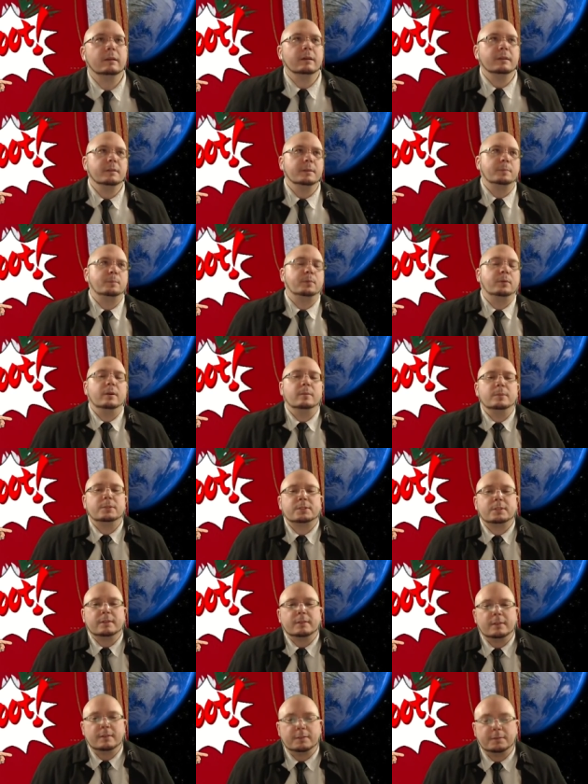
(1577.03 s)
the premise
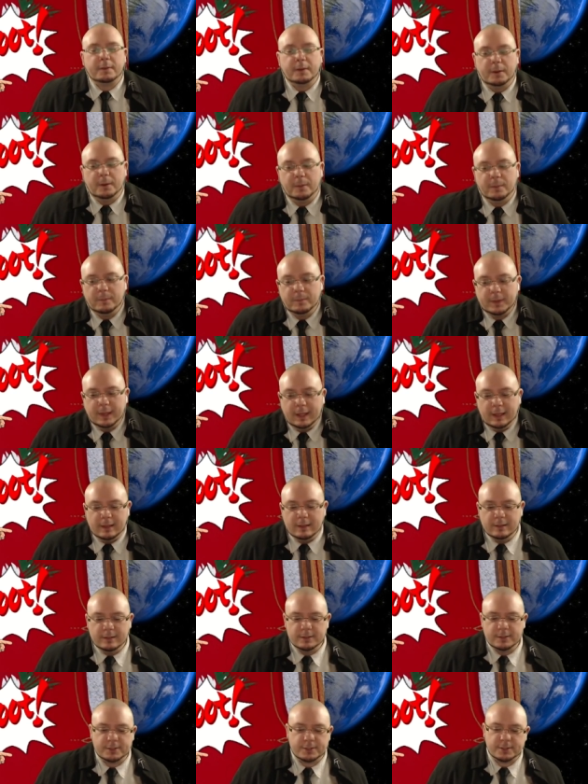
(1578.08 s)
of the film
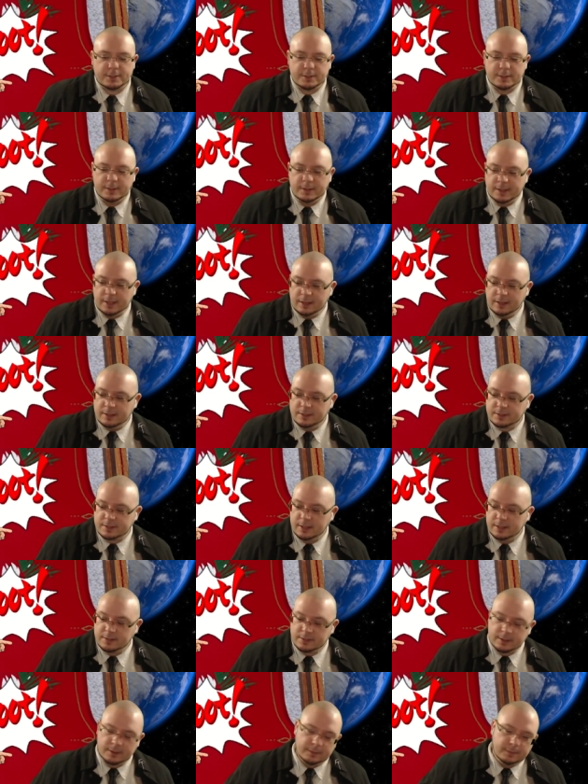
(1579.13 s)
is that
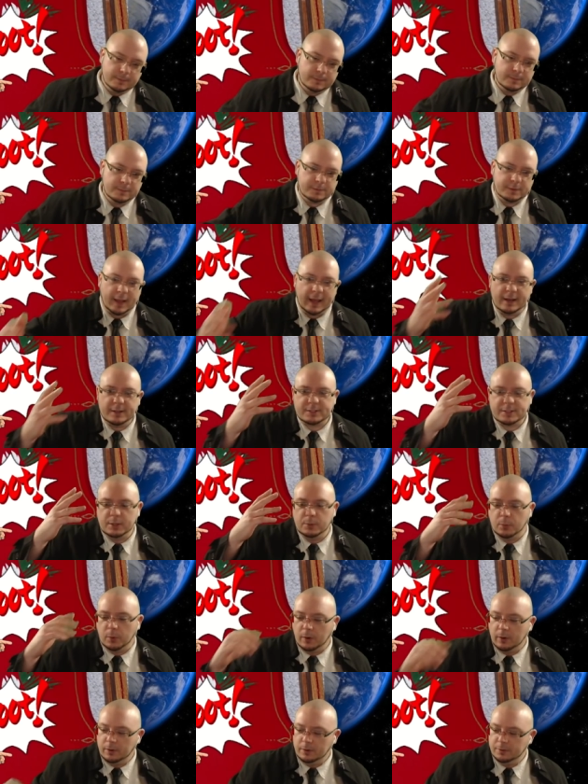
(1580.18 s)
it's a fantasy
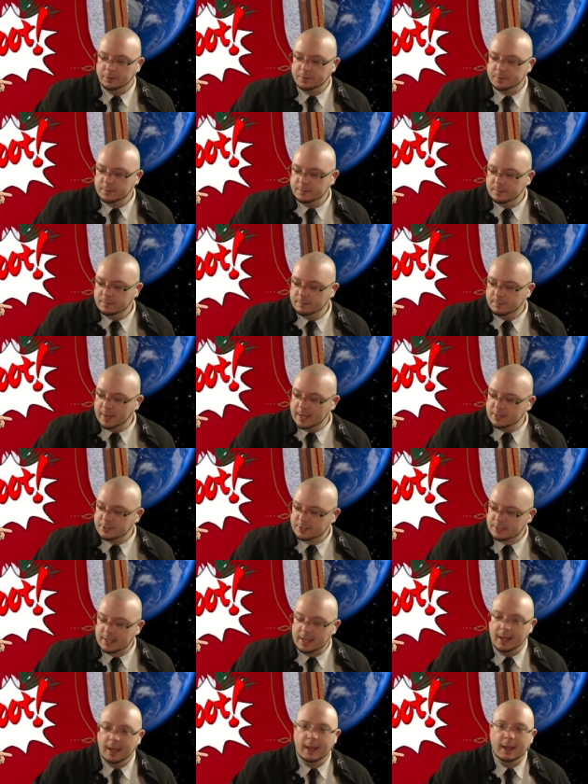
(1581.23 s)
world based
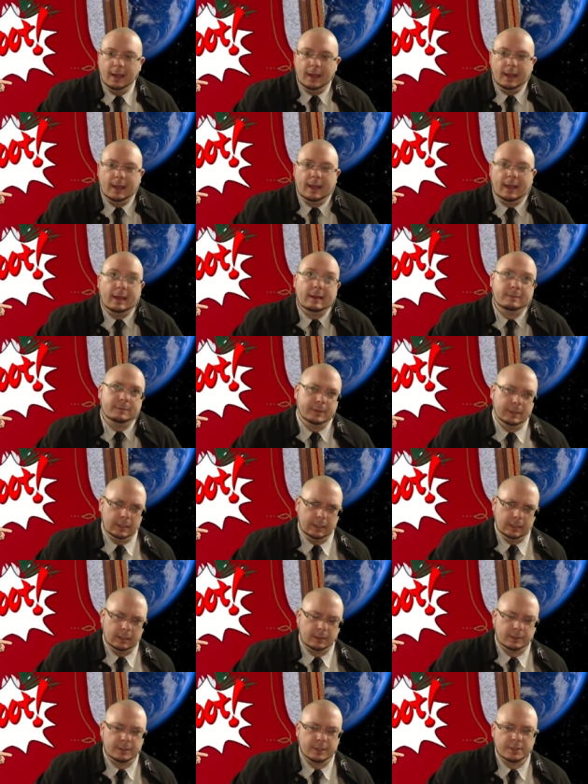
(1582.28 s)
heavily
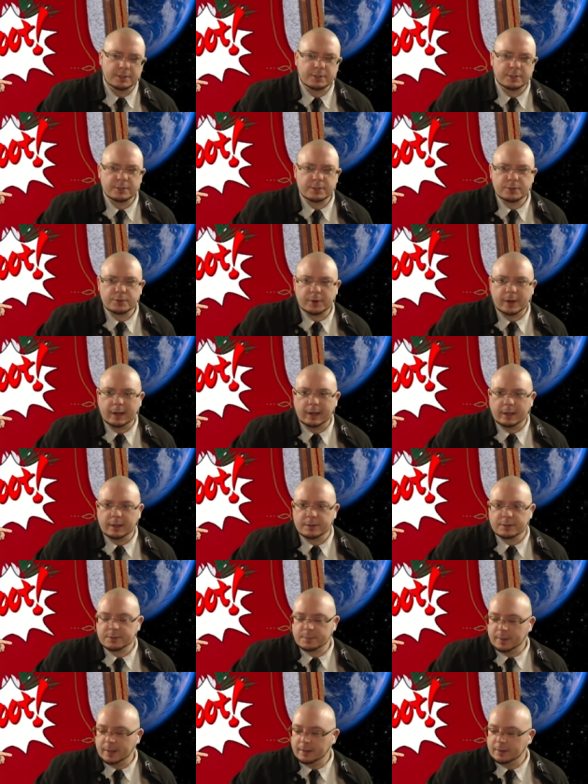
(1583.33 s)
on Dungeons and
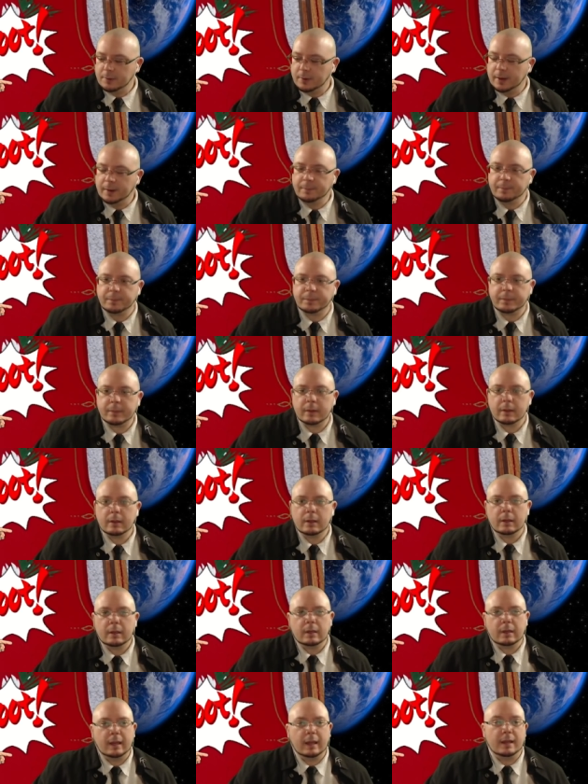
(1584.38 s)
Dragons, by the way,
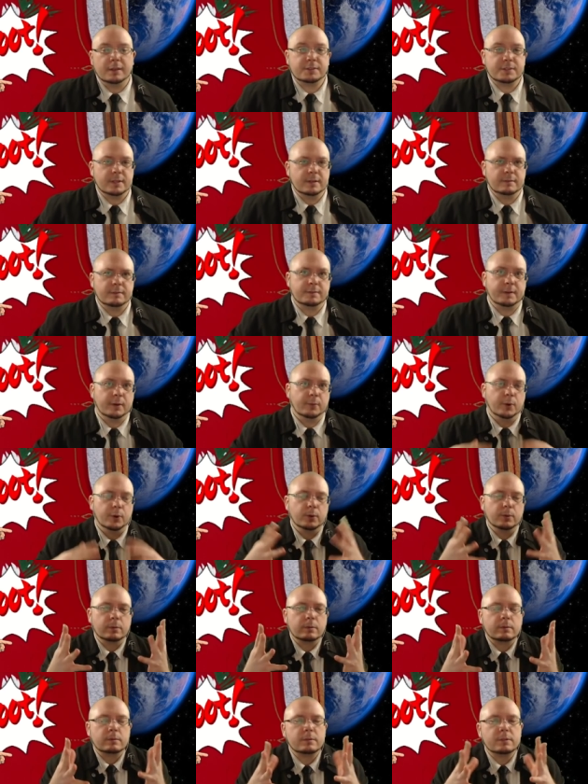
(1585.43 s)
as in
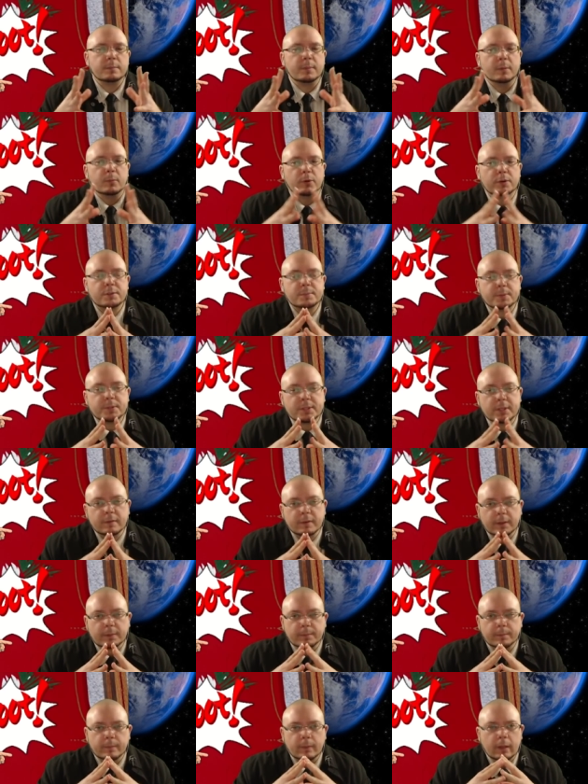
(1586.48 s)
Faerun, to be more
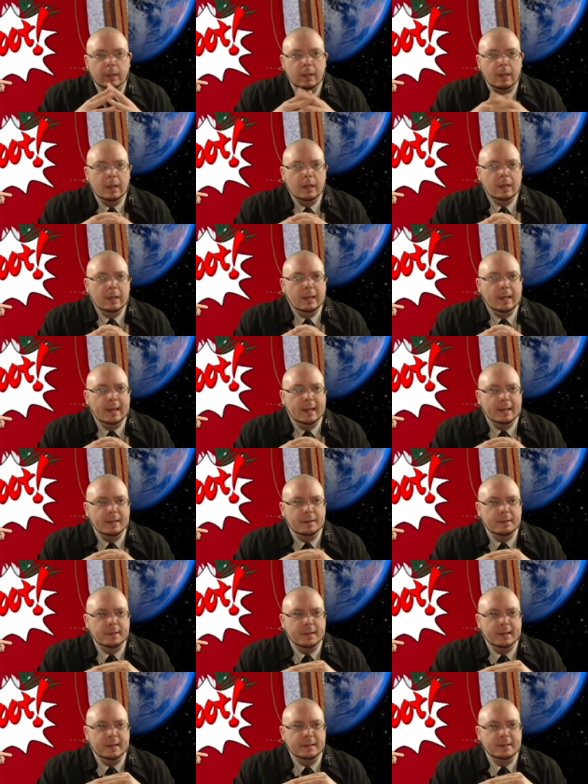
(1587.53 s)
specific. And
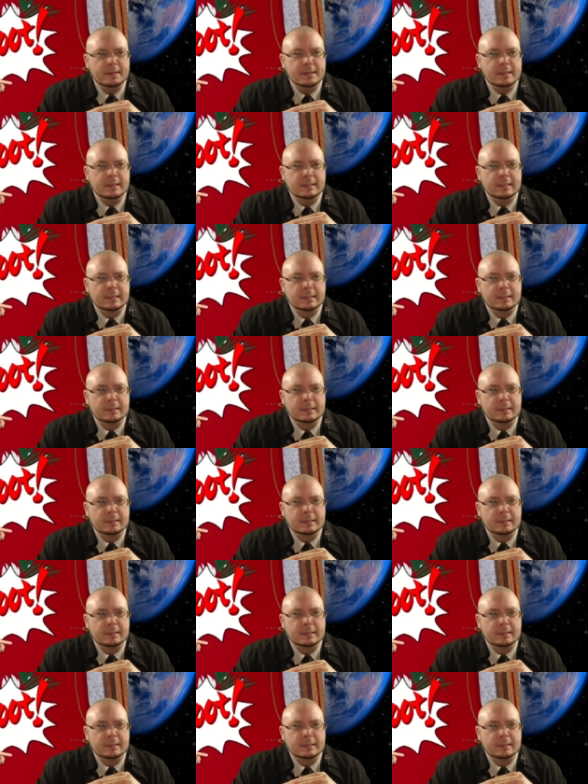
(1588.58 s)
then